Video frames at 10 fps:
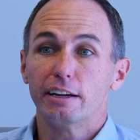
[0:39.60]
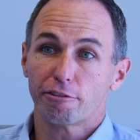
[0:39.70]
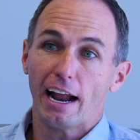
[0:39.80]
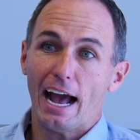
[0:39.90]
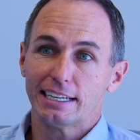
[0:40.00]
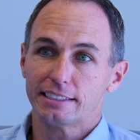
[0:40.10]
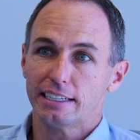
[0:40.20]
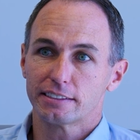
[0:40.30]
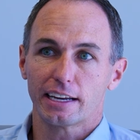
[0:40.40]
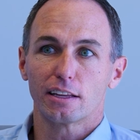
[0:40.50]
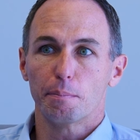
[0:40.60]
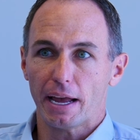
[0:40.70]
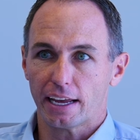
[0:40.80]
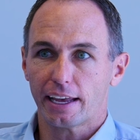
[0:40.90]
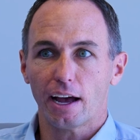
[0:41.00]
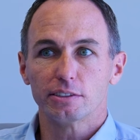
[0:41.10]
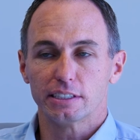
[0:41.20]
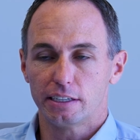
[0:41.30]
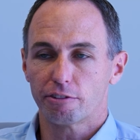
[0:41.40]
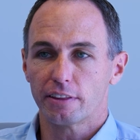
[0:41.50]
different assets like their bank accounts
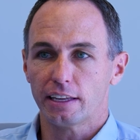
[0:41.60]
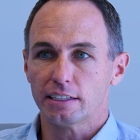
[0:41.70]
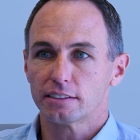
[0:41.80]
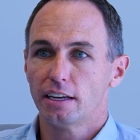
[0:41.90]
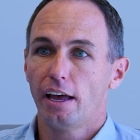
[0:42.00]
and different things